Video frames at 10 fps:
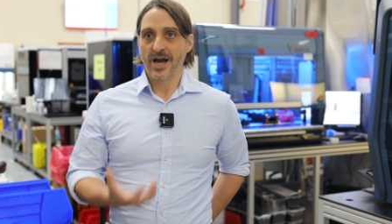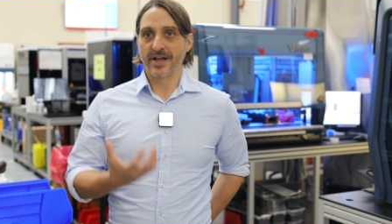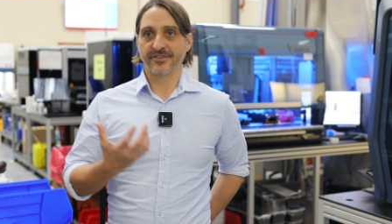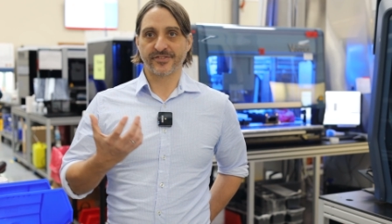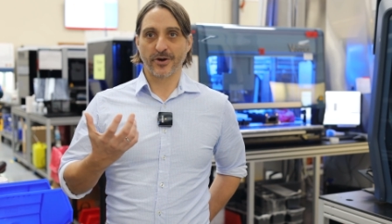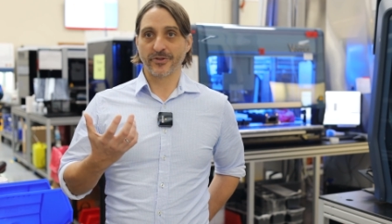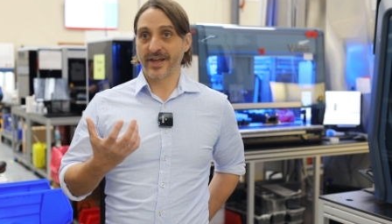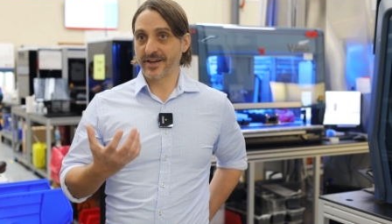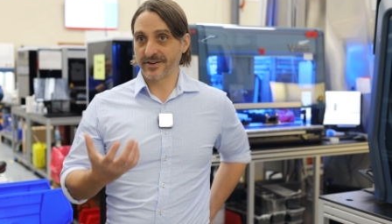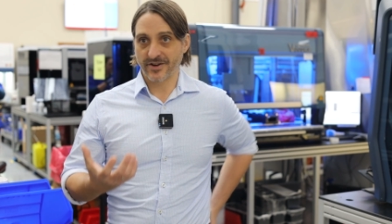And so
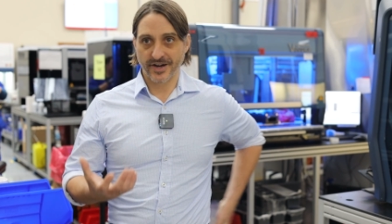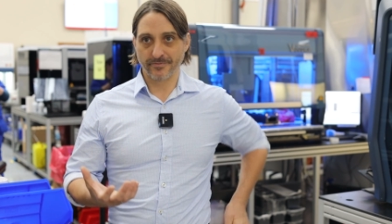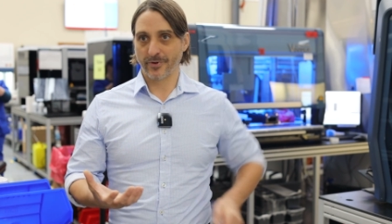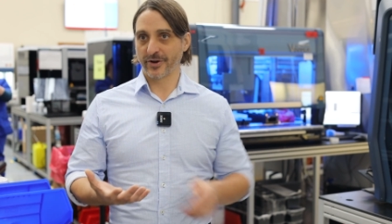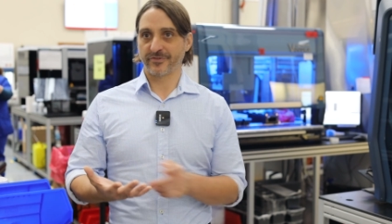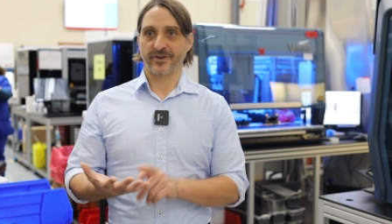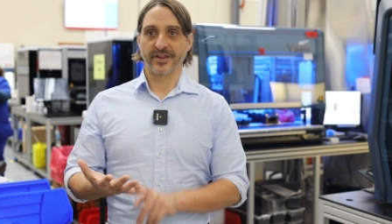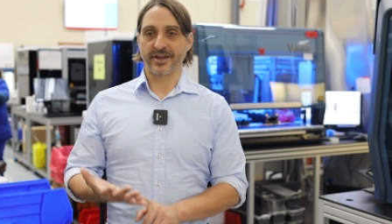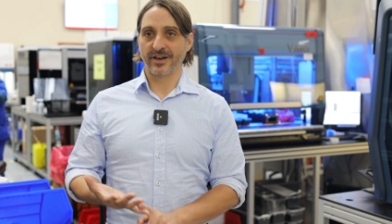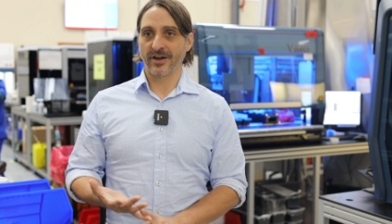they can kind of
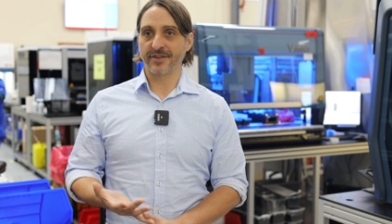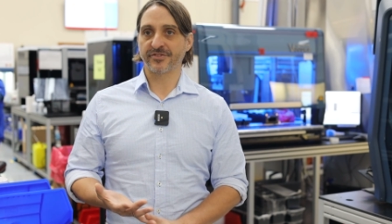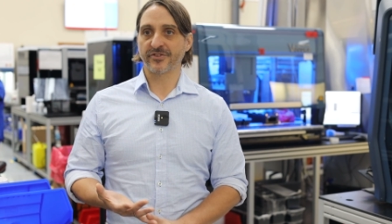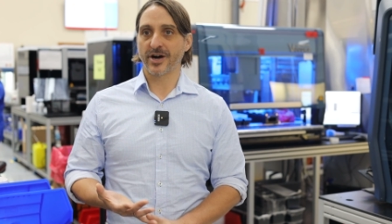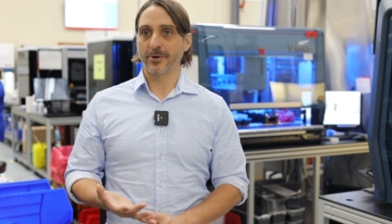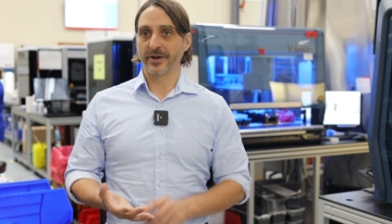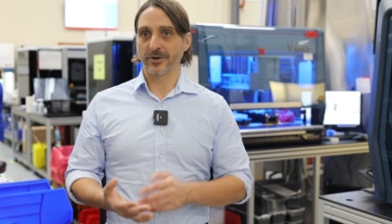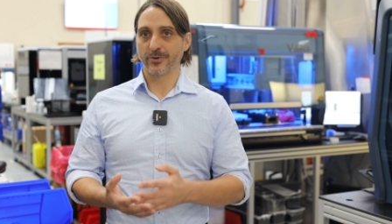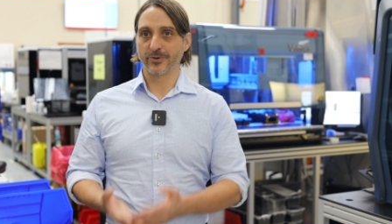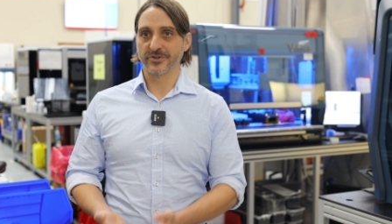modify their lifestyle in
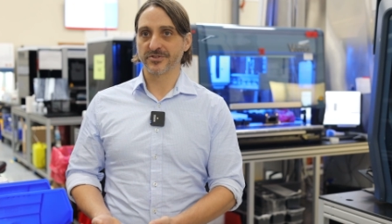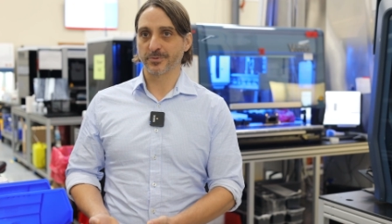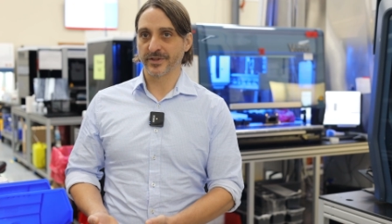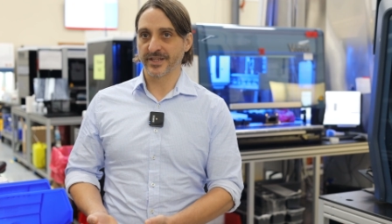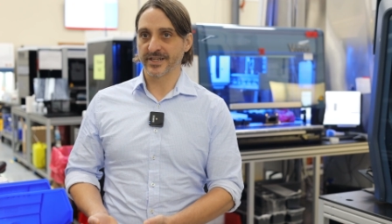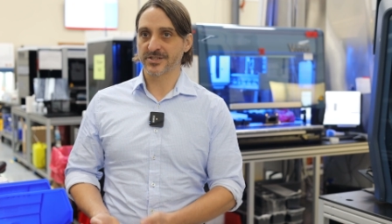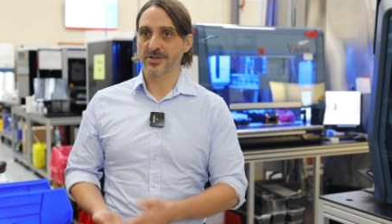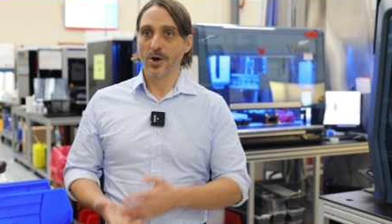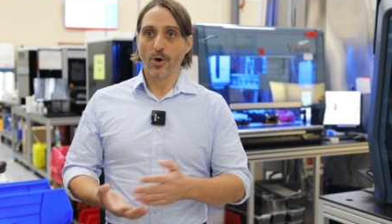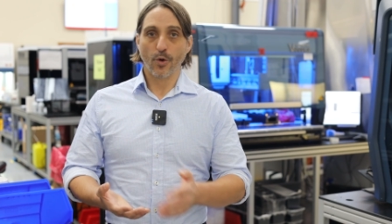accordance with
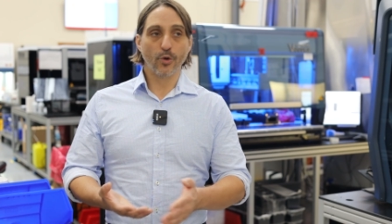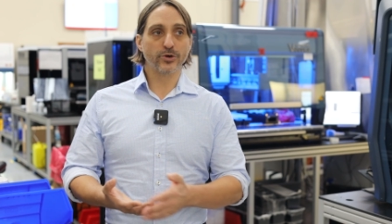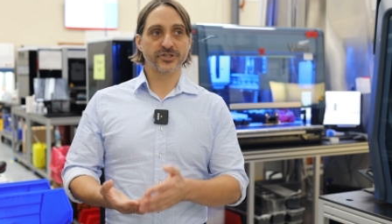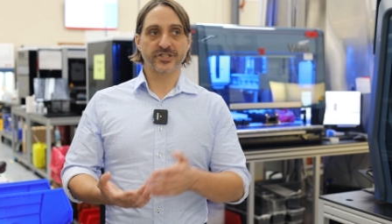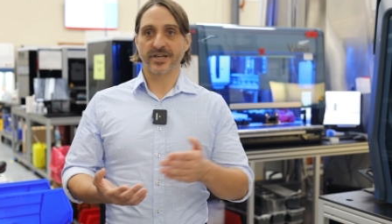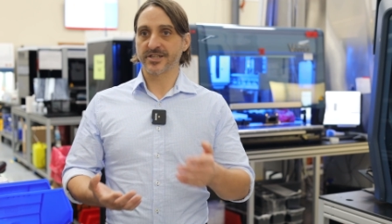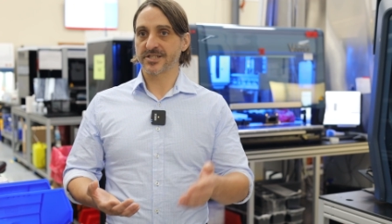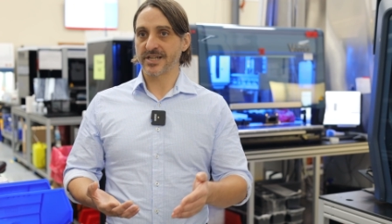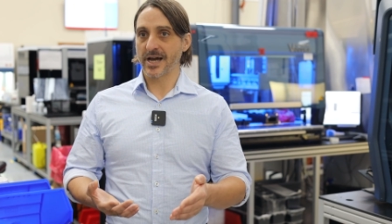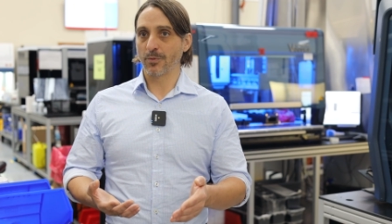this, or just
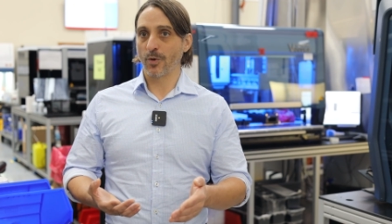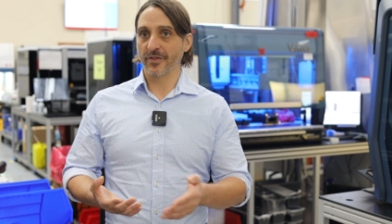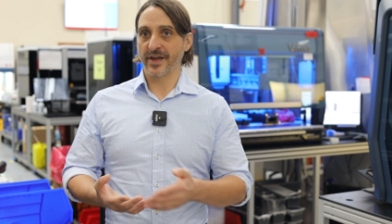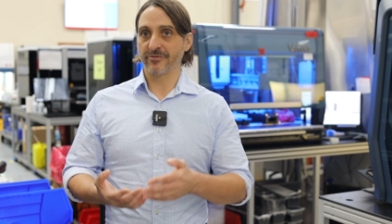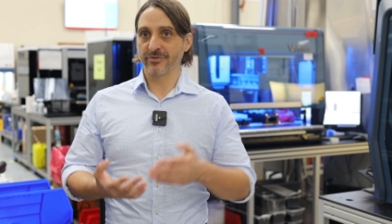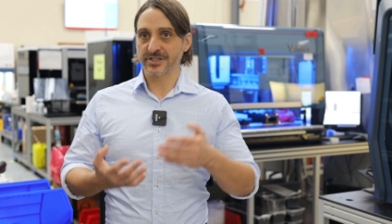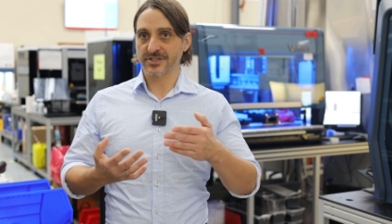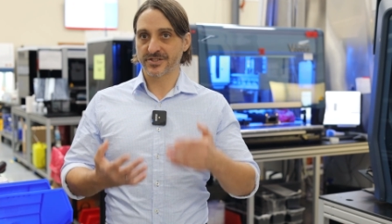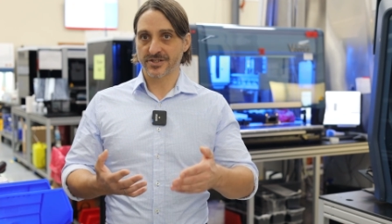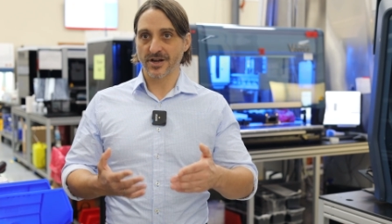understand what their
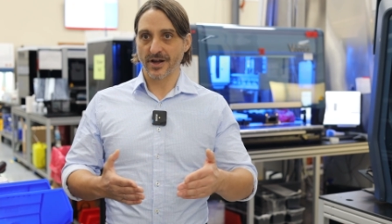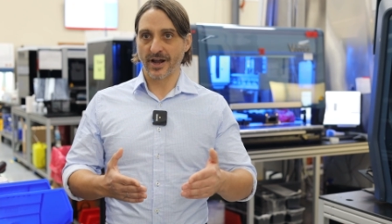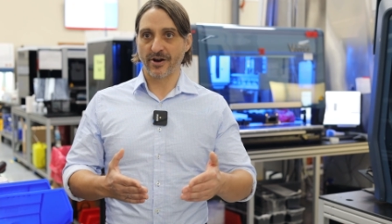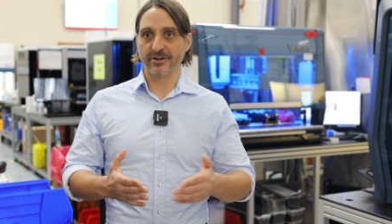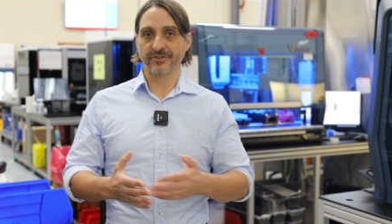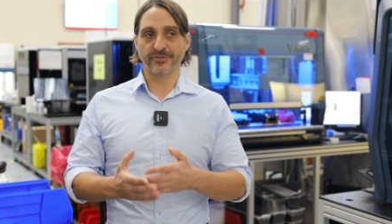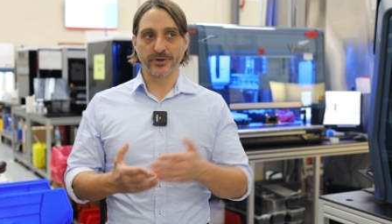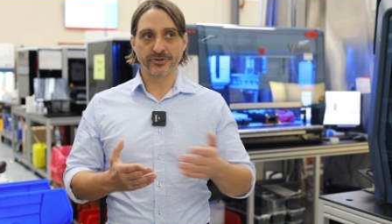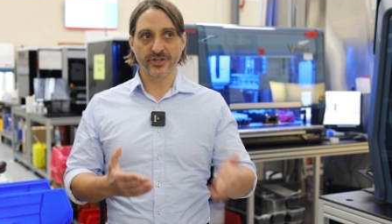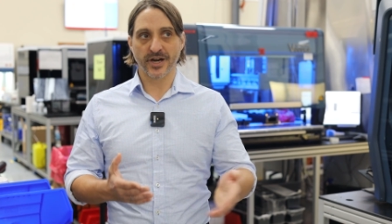risks are in
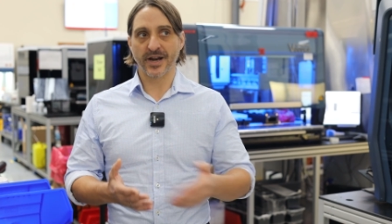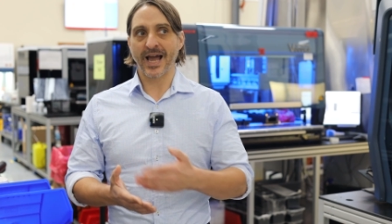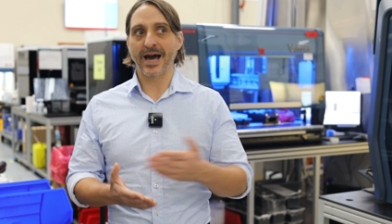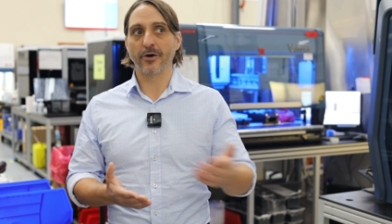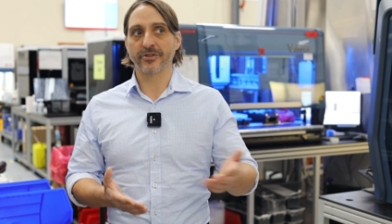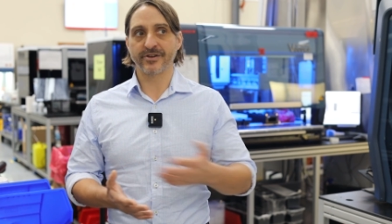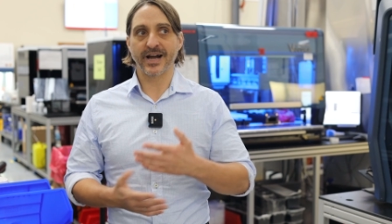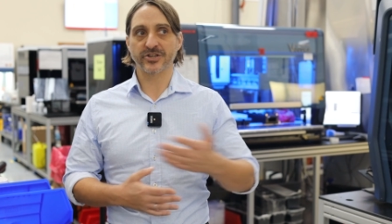future and how their